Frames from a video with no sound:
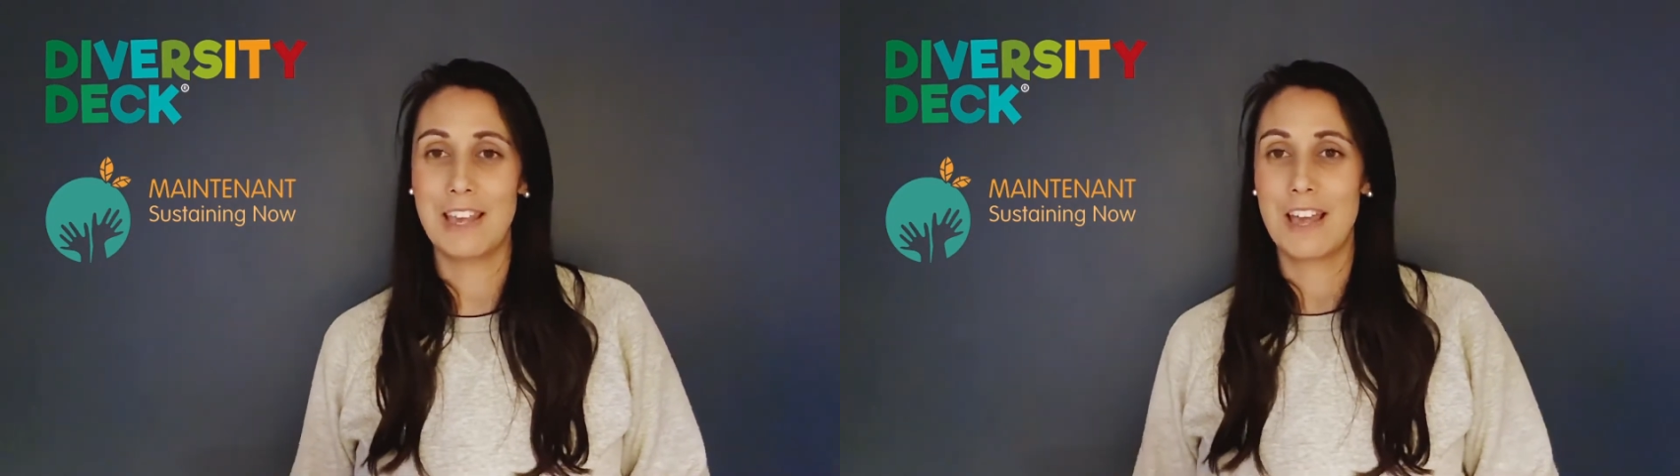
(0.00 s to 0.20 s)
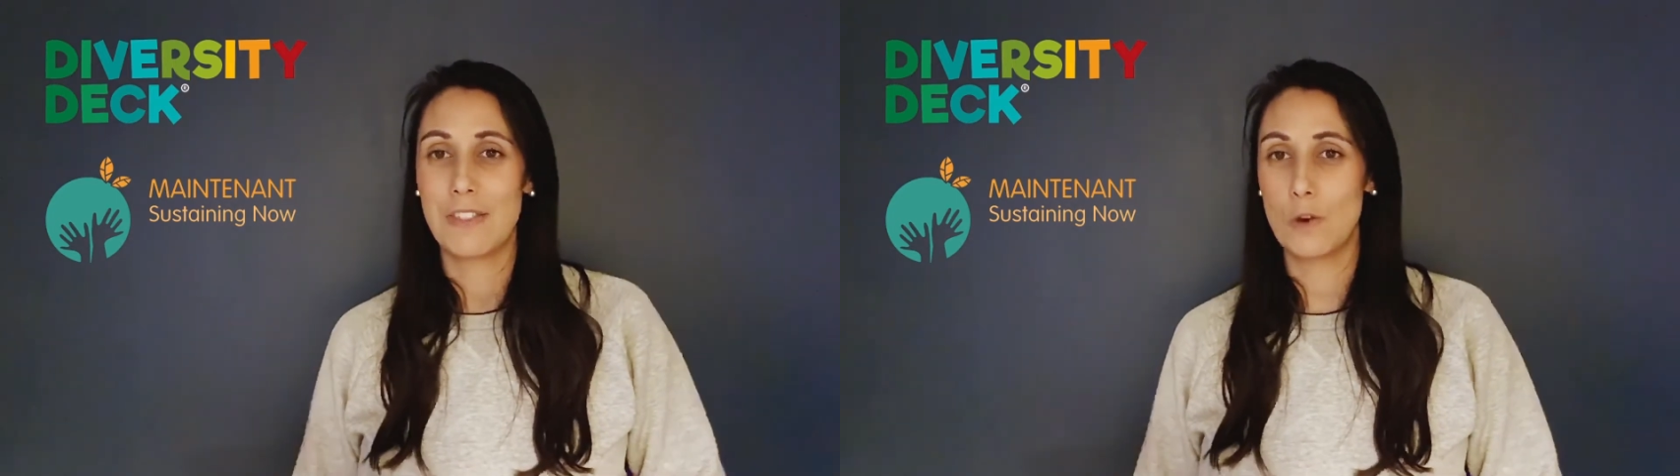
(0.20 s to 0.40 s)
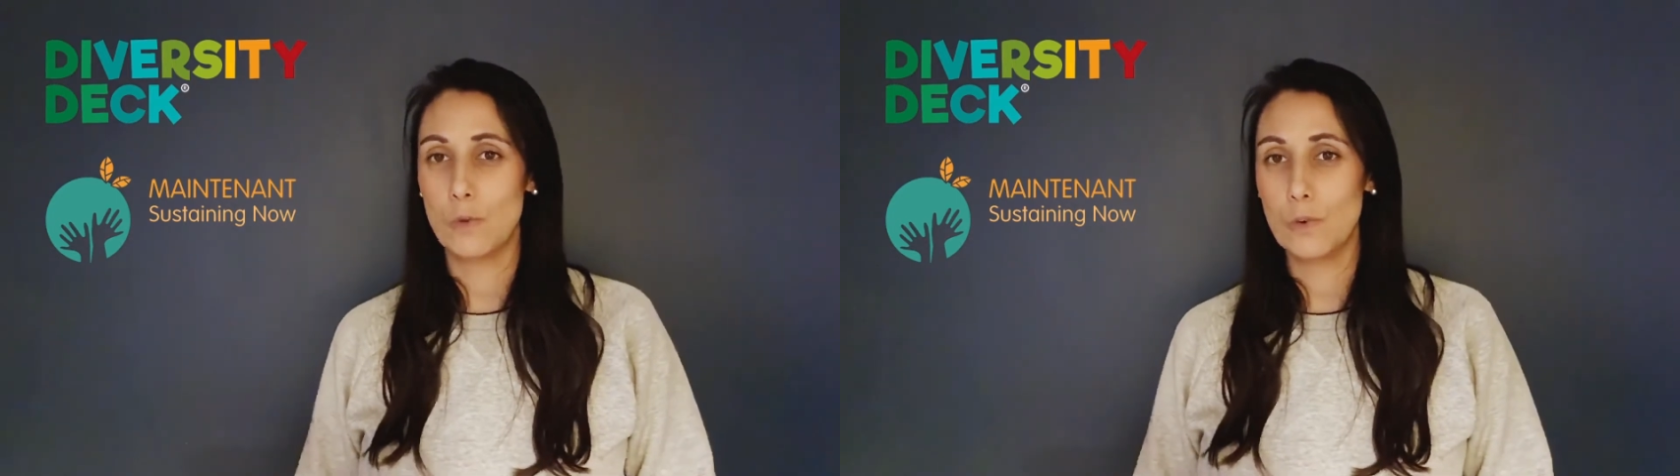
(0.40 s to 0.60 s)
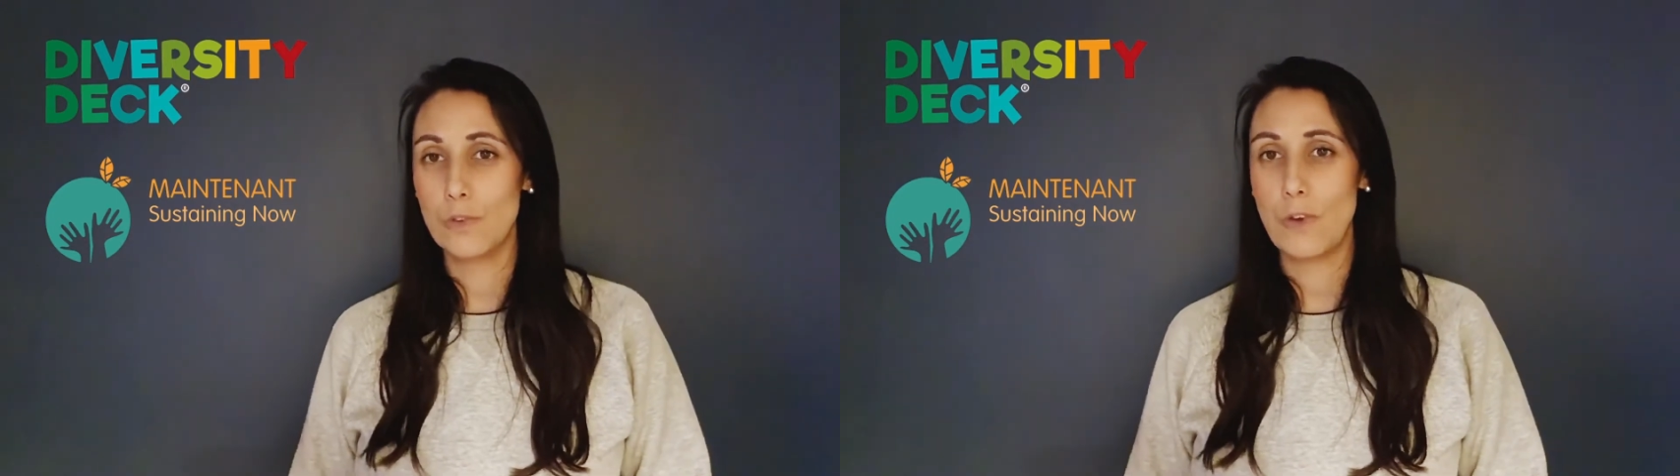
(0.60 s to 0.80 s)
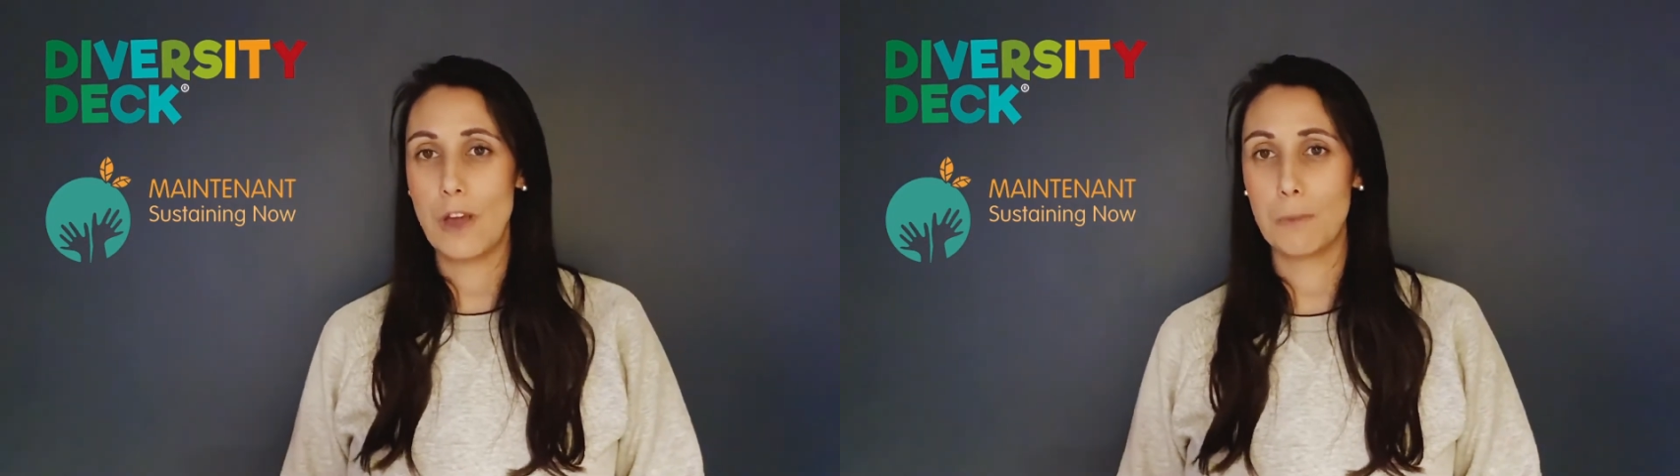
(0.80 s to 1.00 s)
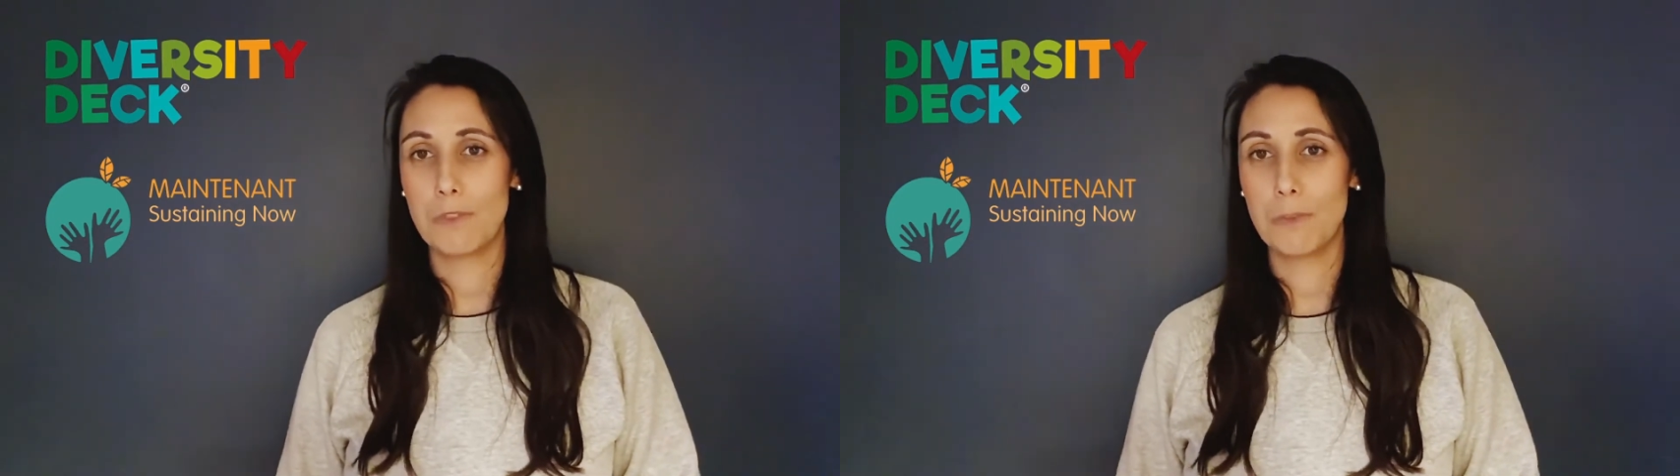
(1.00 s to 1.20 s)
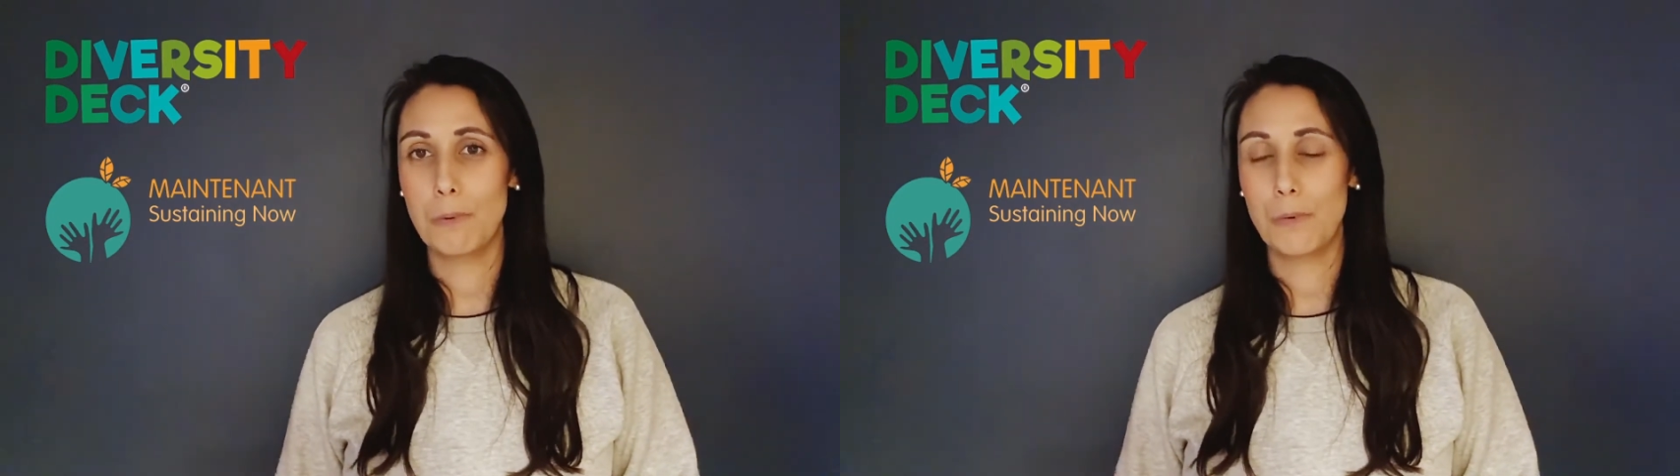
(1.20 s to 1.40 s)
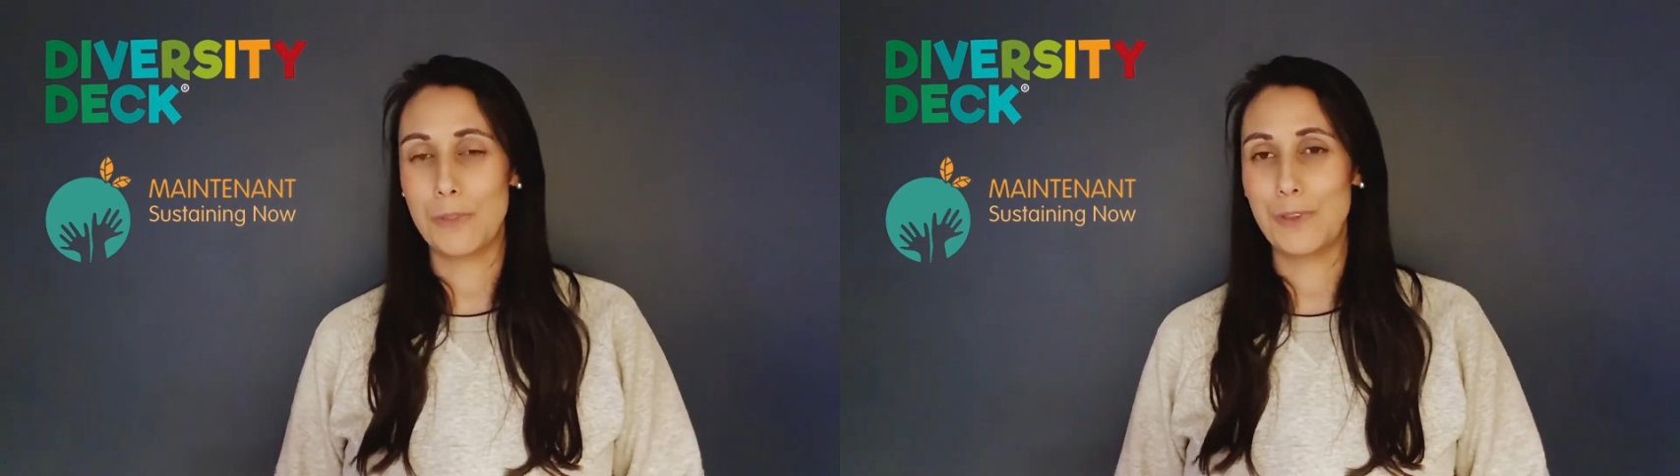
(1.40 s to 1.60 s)
that also helps
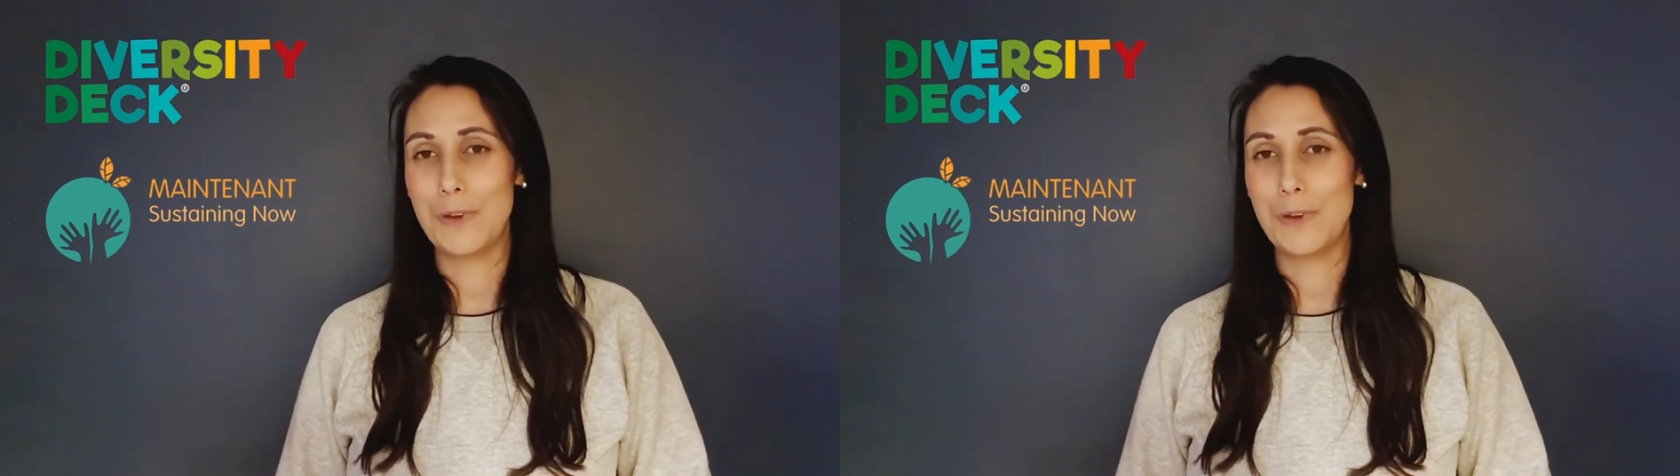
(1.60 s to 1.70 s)
support the